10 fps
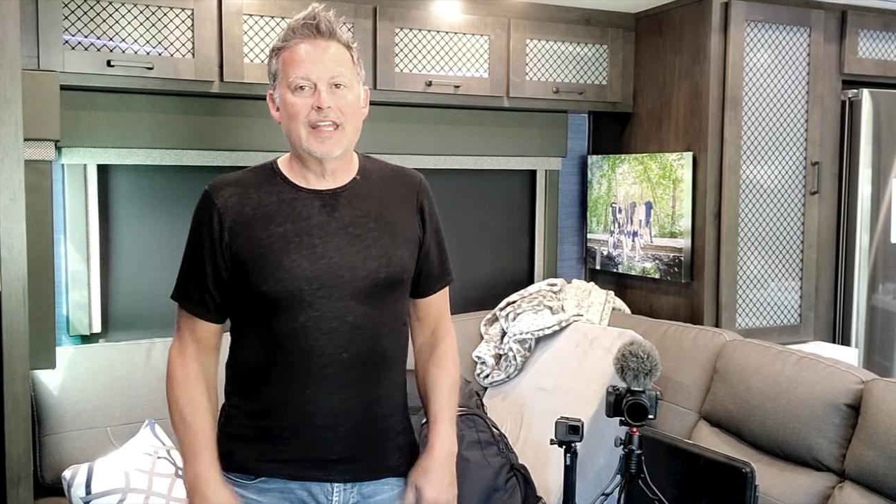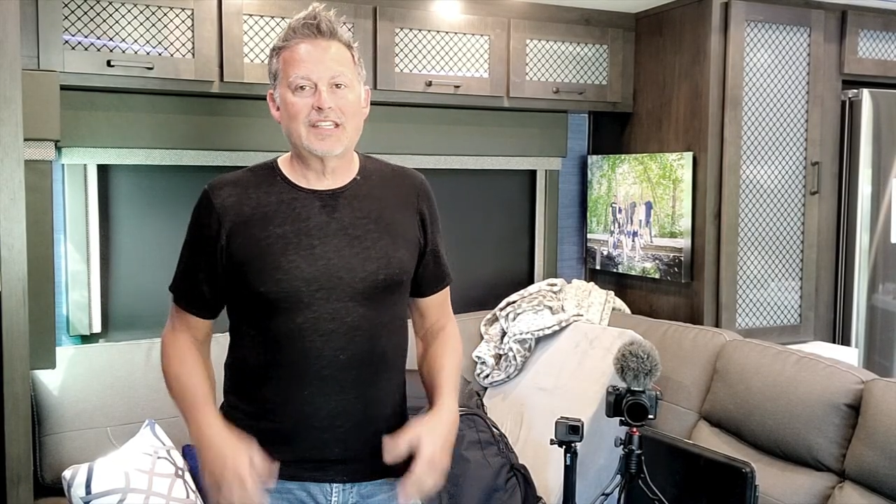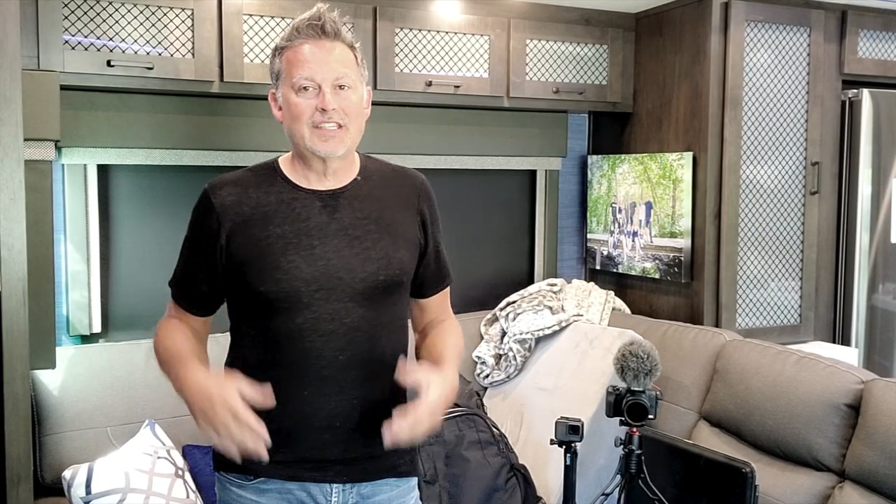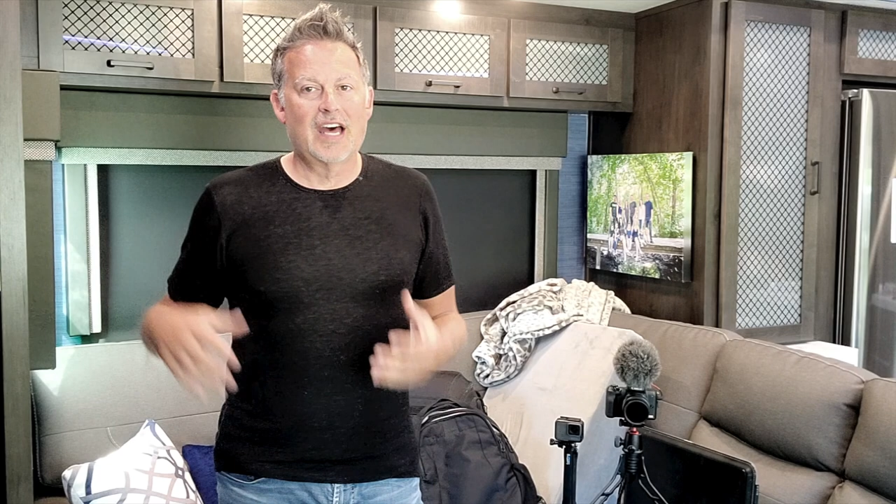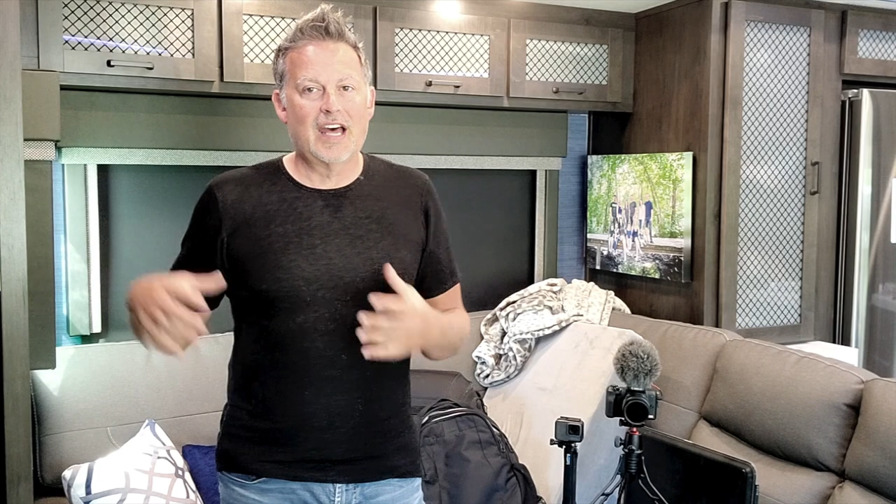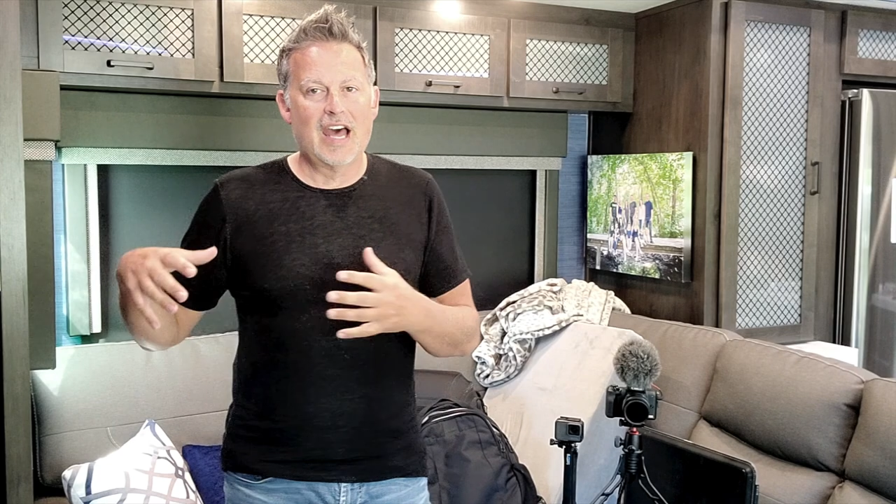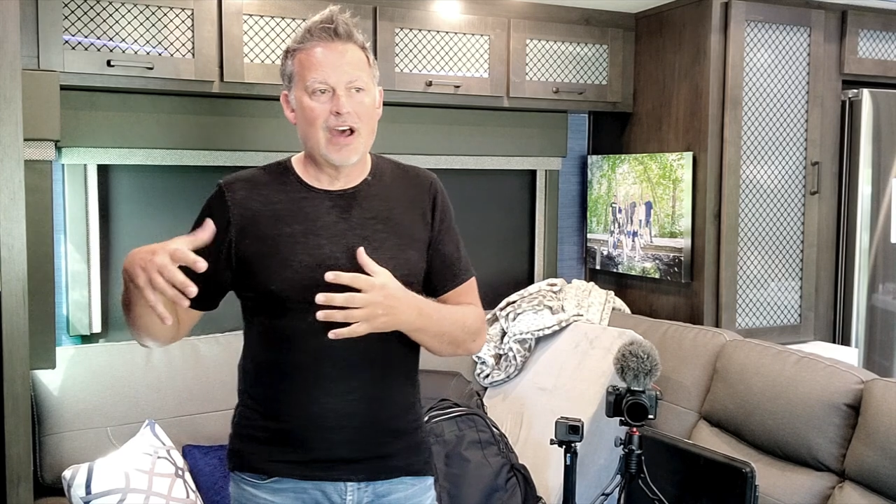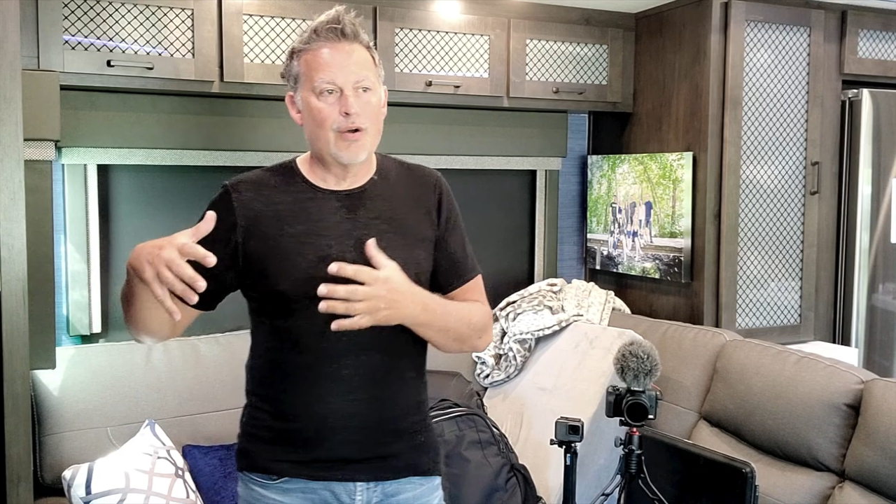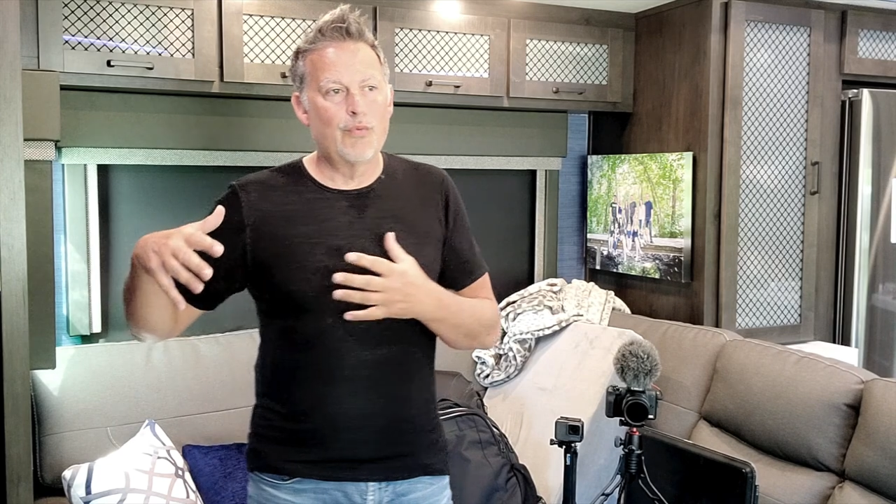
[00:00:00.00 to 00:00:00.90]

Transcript: that's not how